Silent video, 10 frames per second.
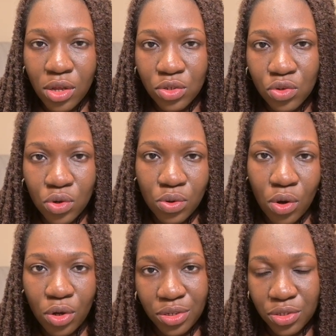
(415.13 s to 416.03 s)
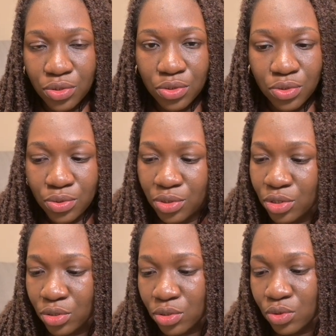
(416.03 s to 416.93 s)
So all you need to do
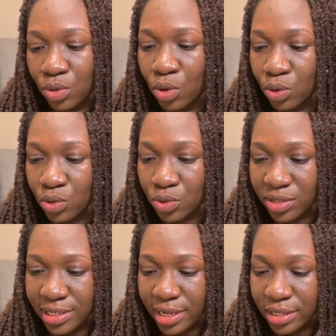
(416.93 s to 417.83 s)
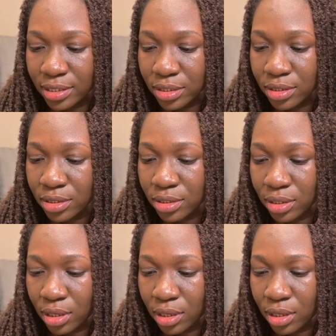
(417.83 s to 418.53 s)
is to go to settings,